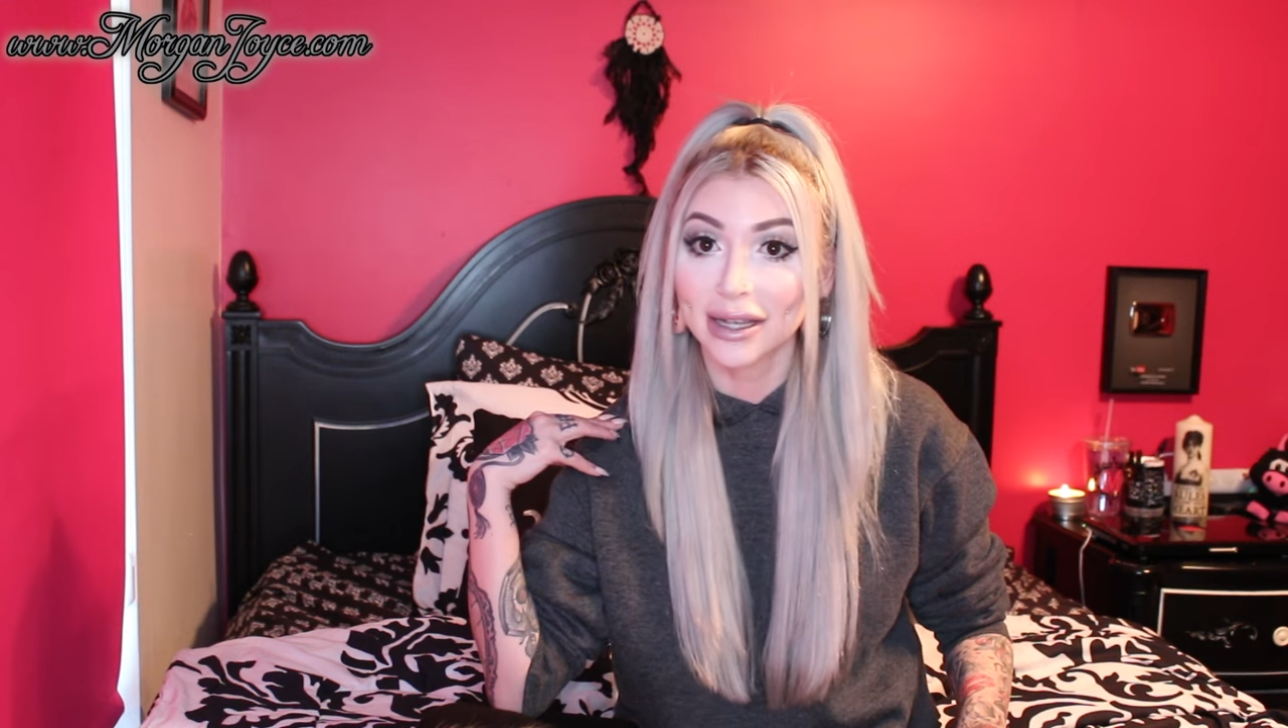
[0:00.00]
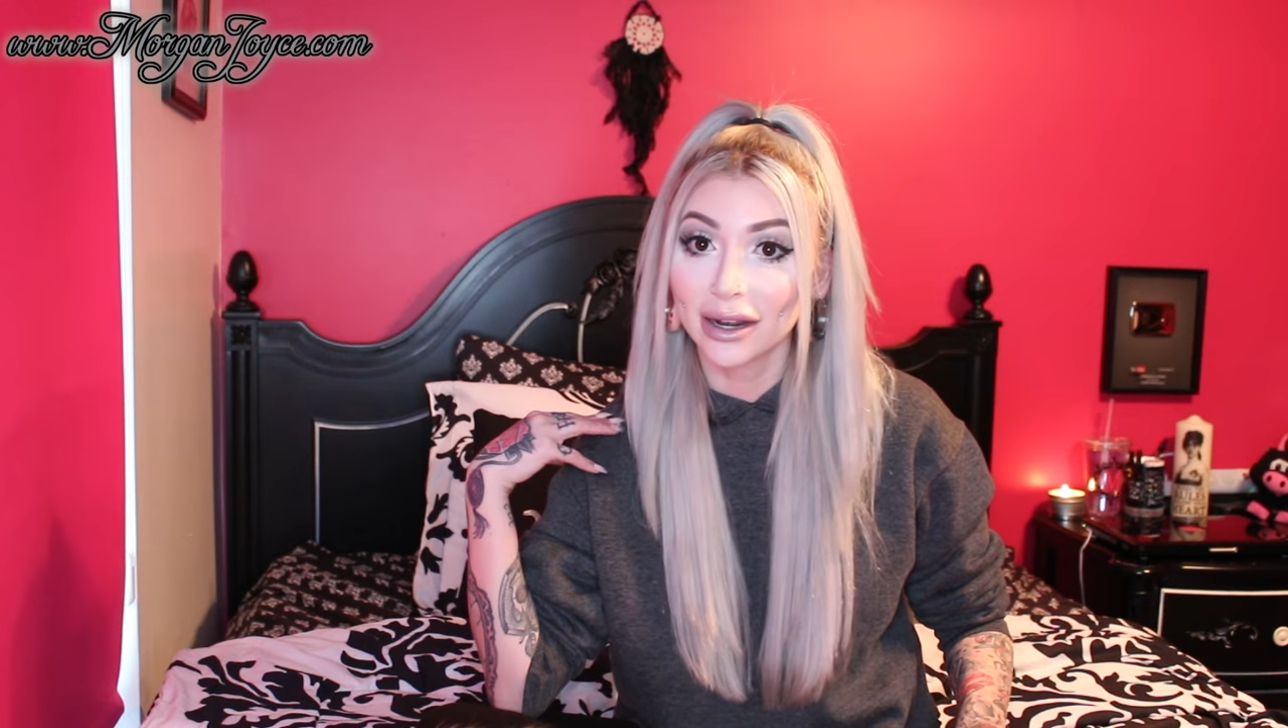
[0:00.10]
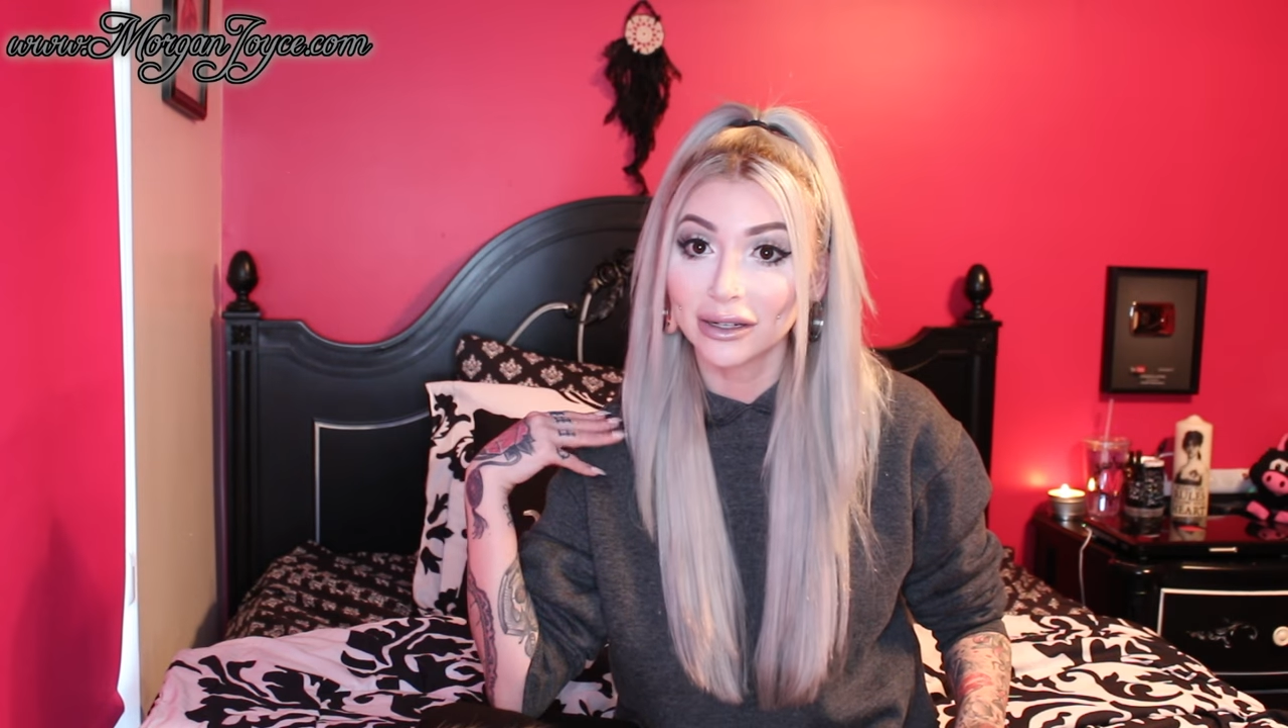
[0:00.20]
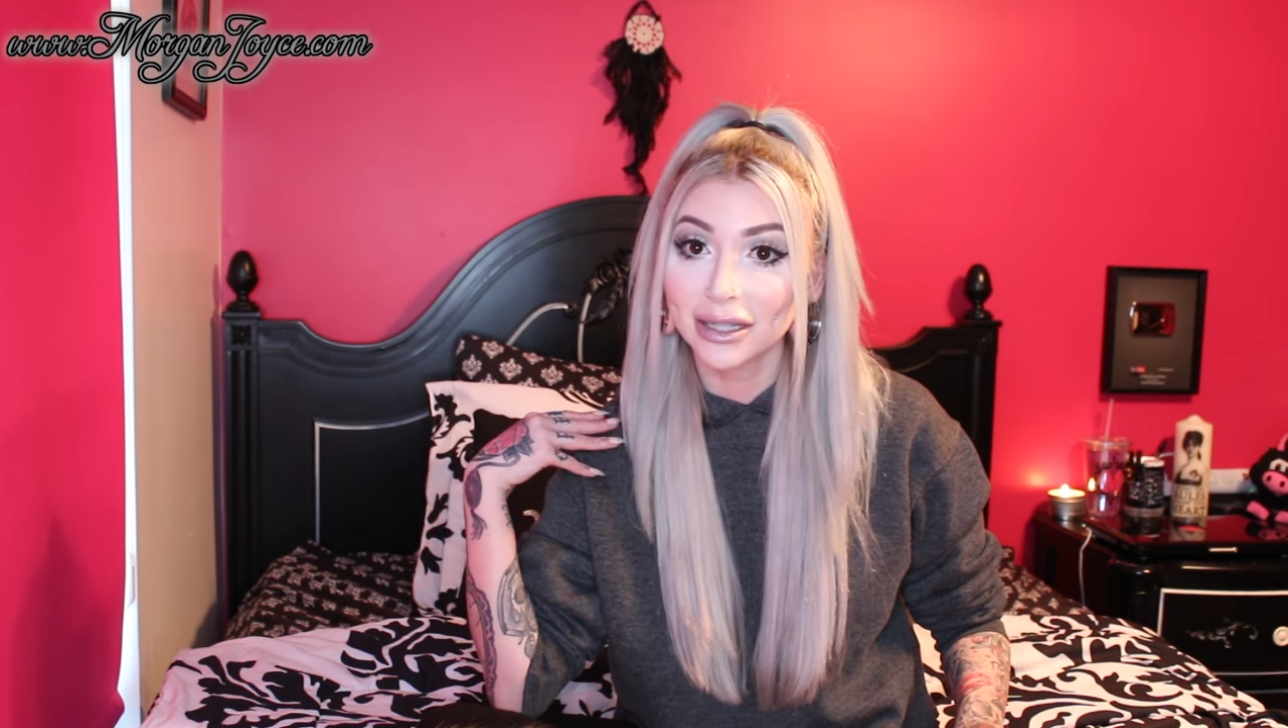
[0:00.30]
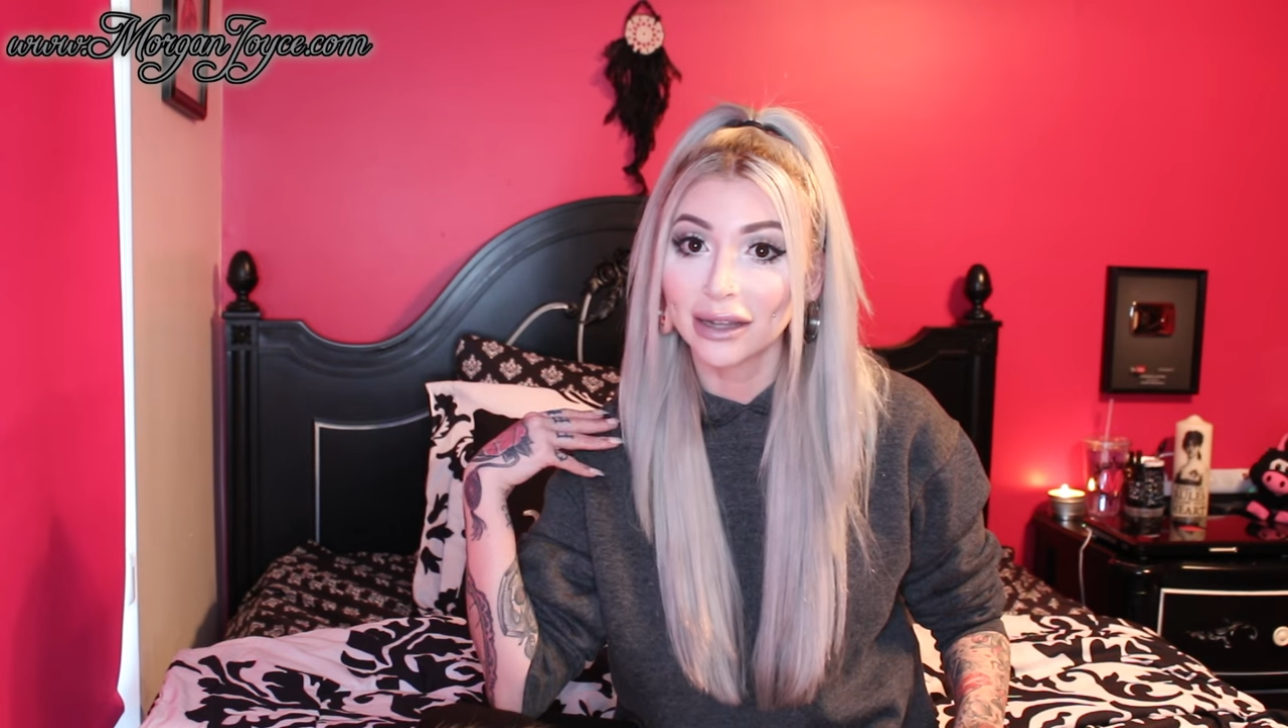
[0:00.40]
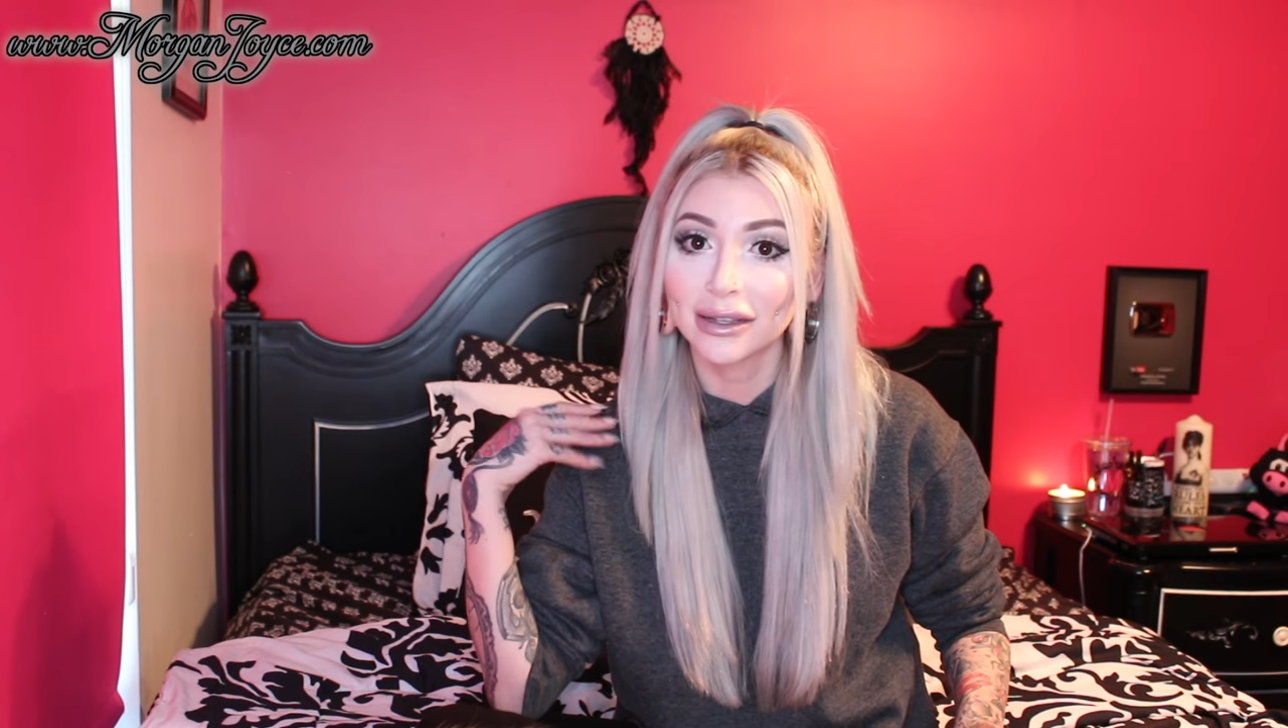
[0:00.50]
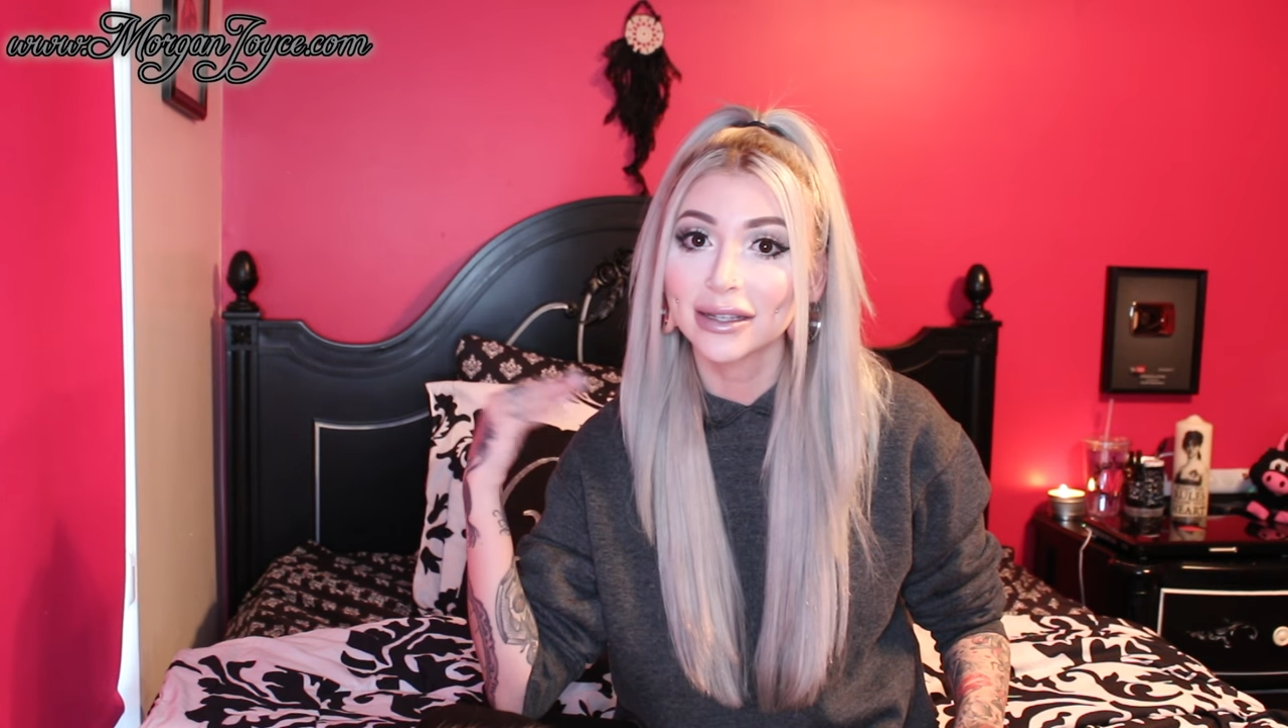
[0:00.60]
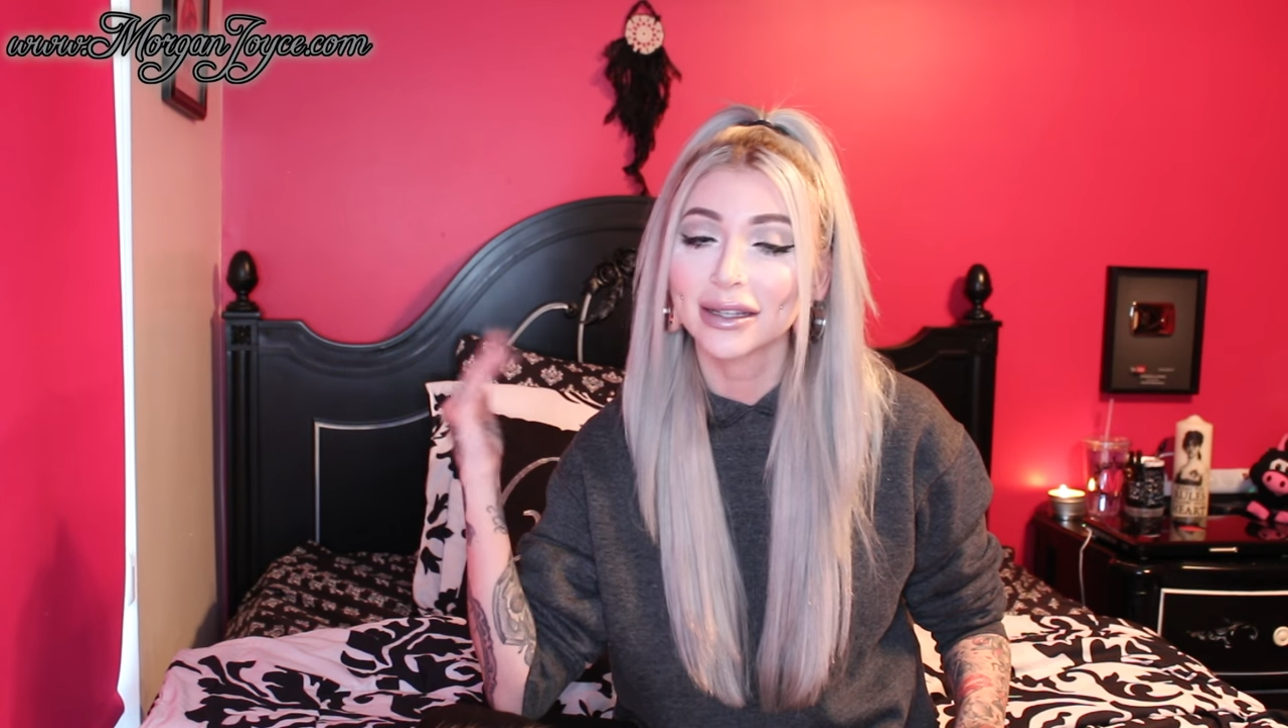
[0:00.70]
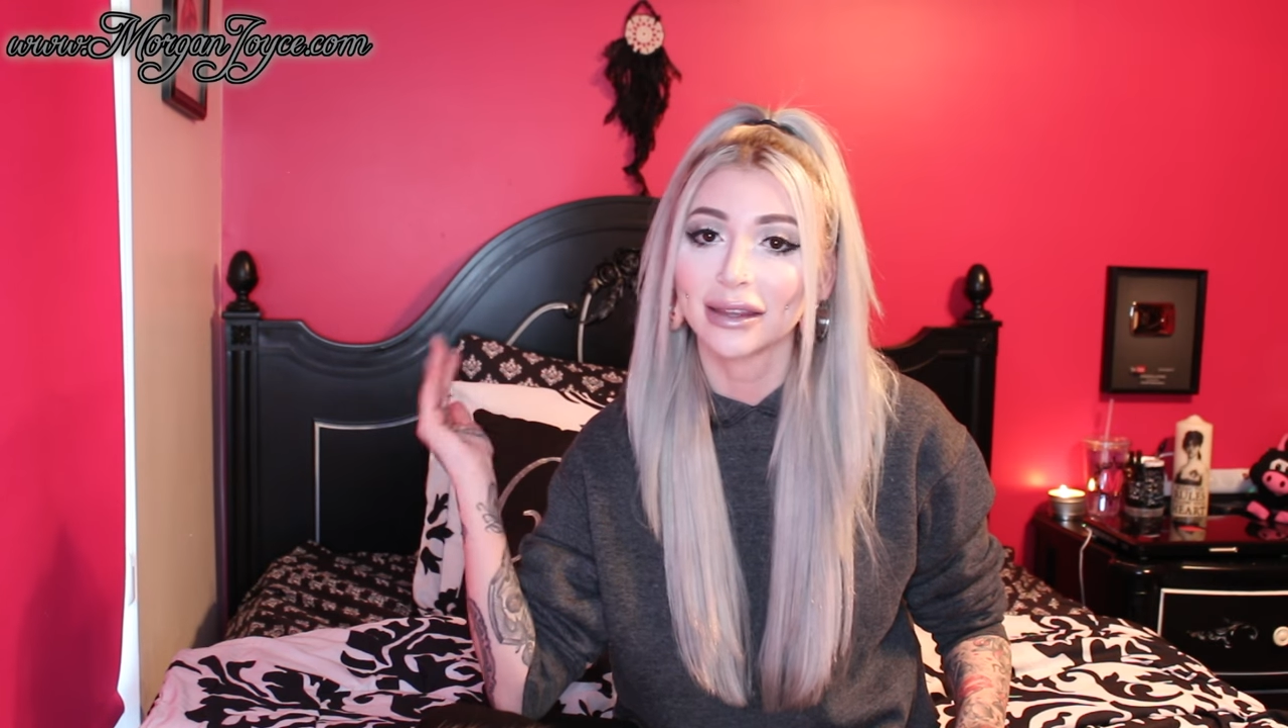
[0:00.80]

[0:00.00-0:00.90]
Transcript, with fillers: hairstylist.